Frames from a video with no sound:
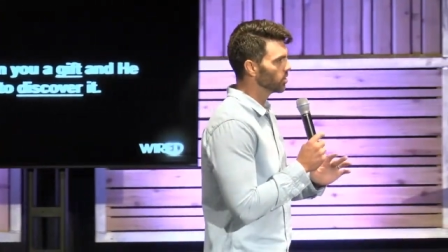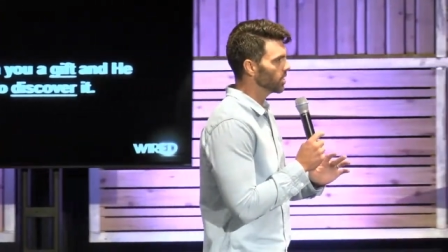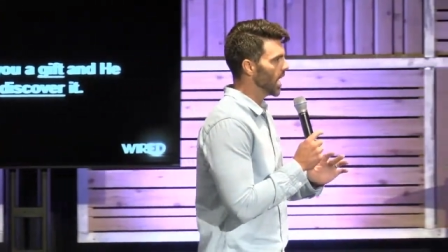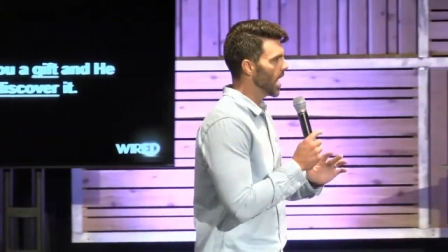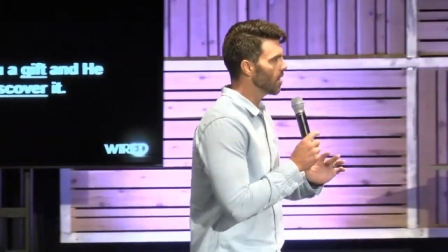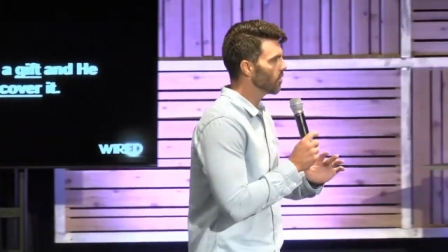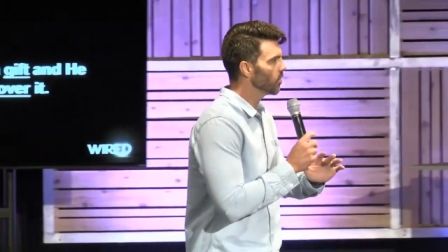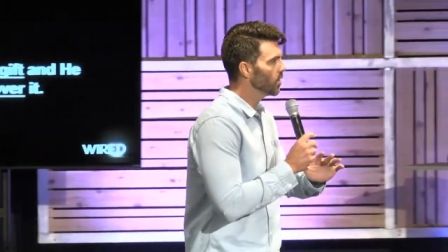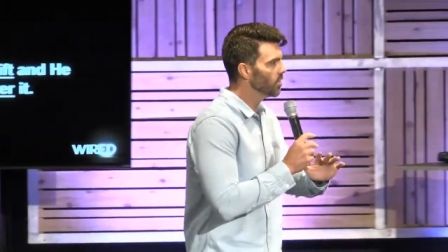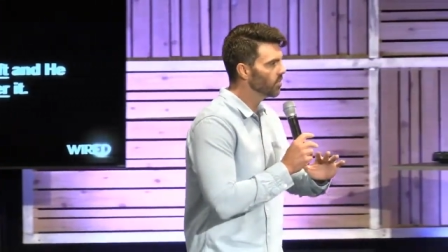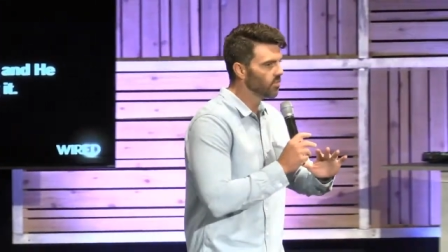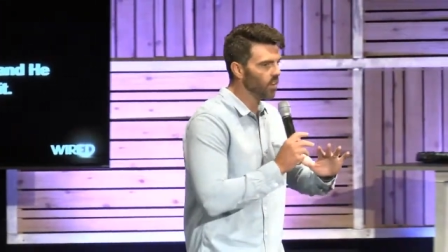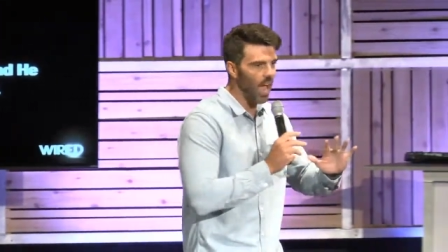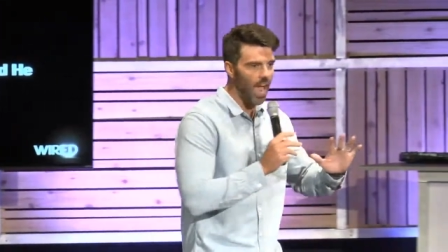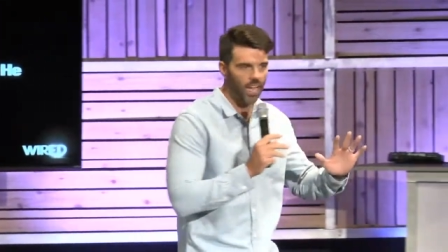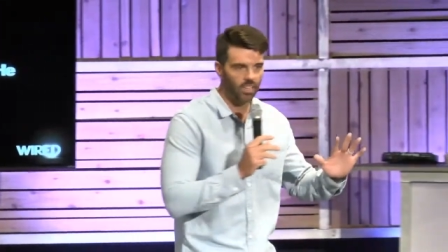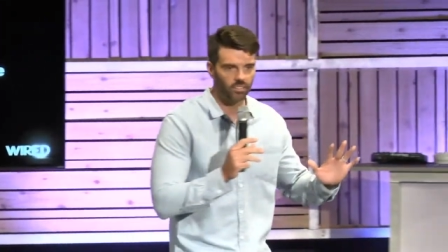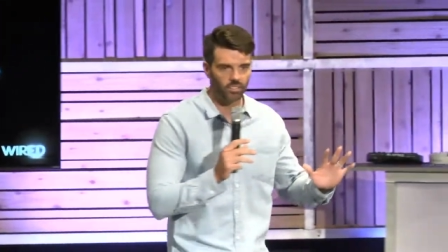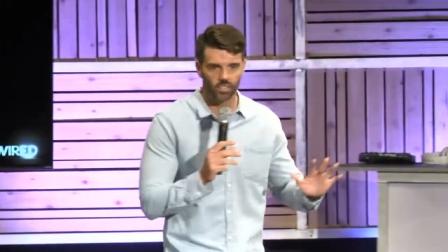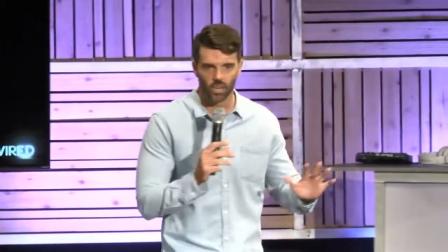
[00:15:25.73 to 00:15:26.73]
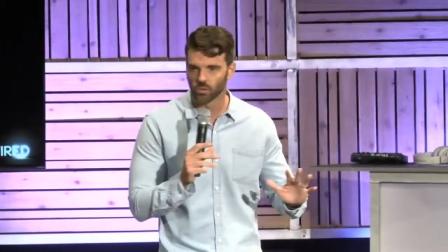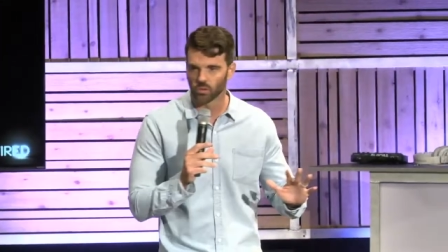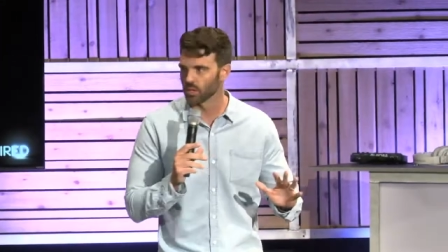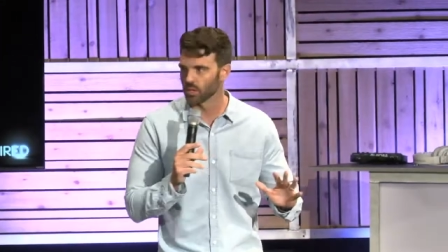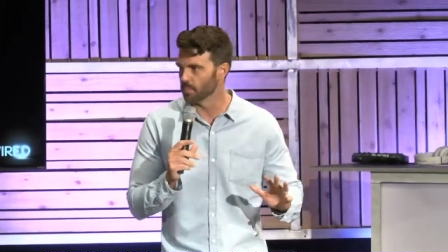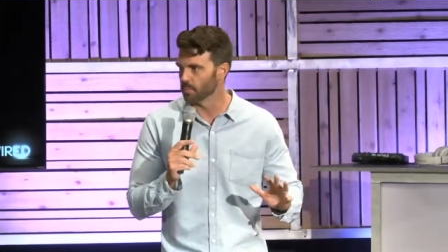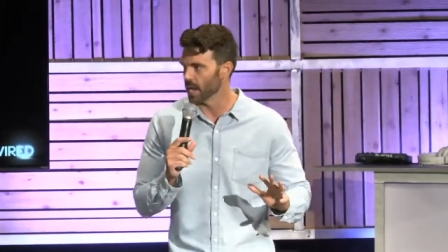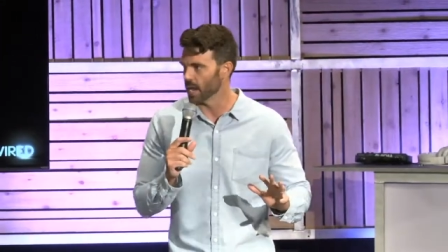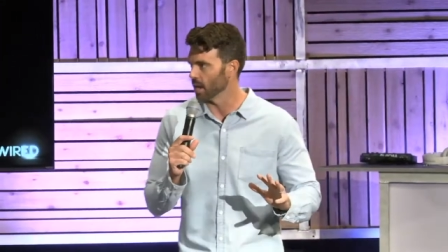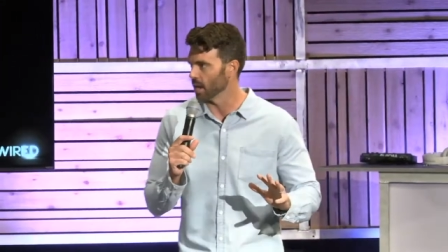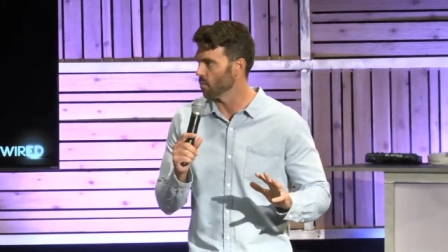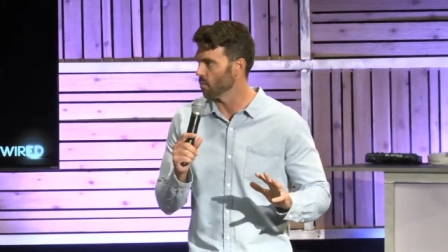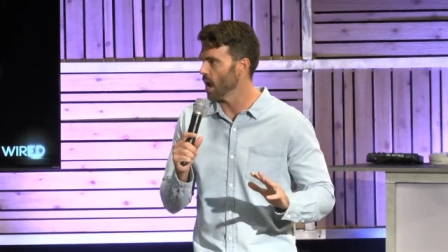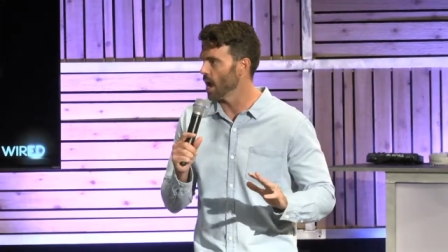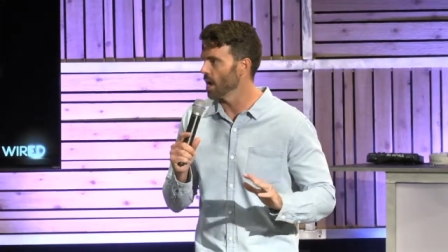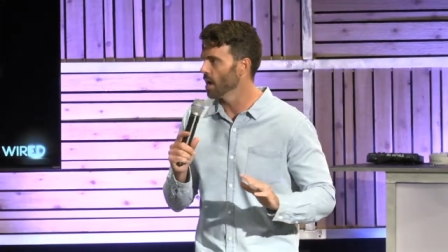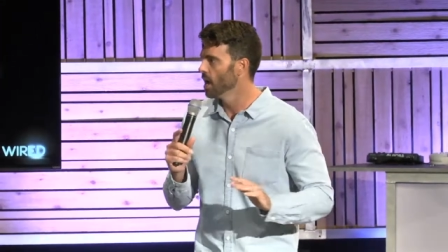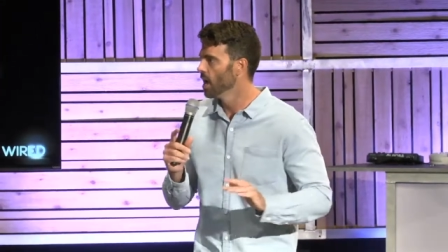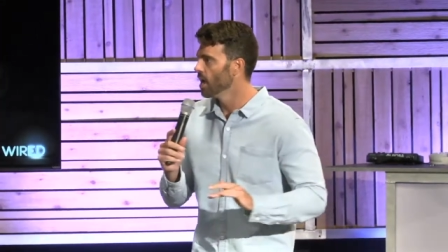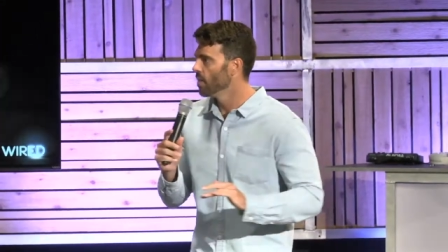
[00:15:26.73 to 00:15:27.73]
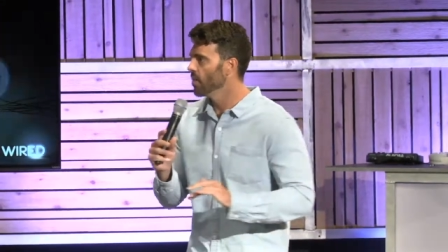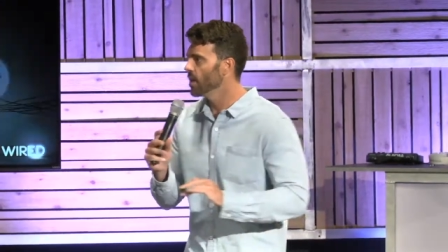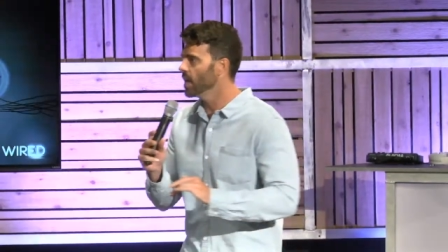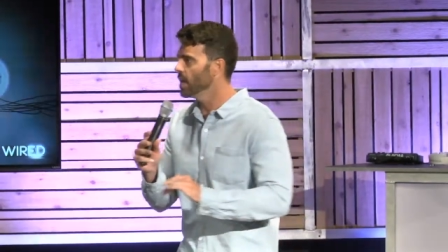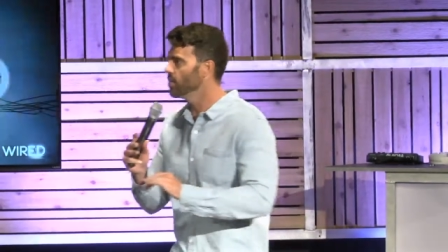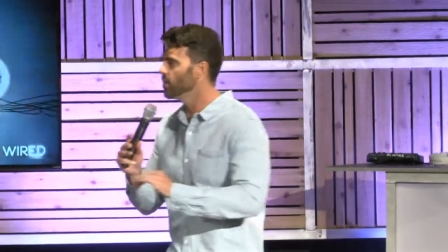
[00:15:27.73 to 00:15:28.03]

every vice known to man, right? They even